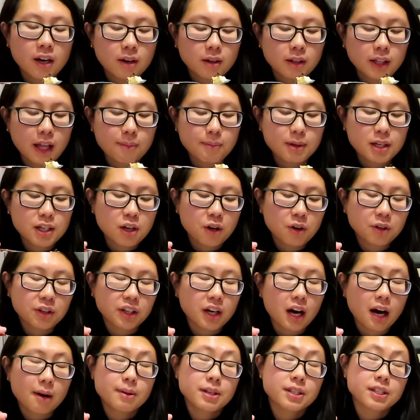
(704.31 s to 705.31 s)
let me know in
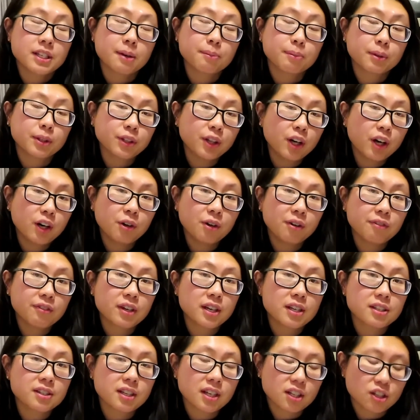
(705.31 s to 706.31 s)
the comments down below if you
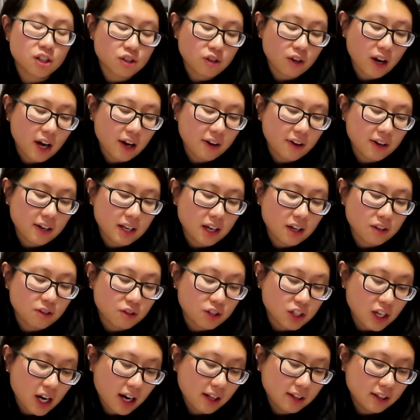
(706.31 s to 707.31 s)
guys think I should try out any other
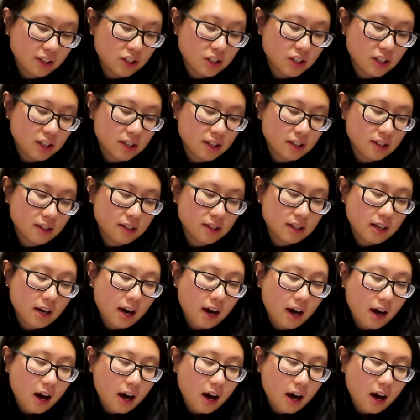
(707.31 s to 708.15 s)
challenges.